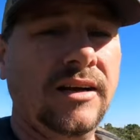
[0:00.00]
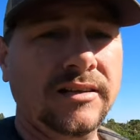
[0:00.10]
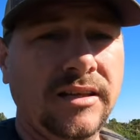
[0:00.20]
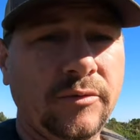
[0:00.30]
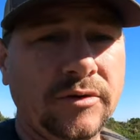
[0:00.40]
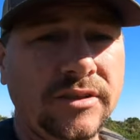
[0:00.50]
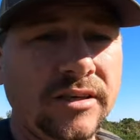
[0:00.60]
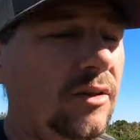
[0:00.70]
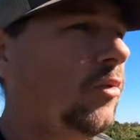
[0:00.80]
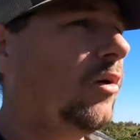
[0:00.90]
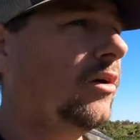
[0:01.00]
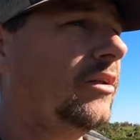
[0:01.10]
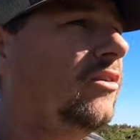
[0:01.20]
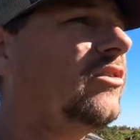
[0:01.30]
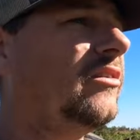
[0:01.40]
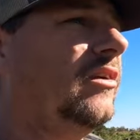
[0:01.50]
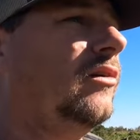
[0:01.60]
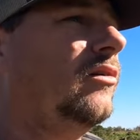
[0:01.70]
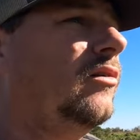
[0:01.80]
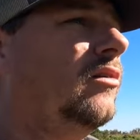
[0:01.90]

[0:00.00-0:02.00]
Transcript: I think we're gonna take a little walk and look-see though.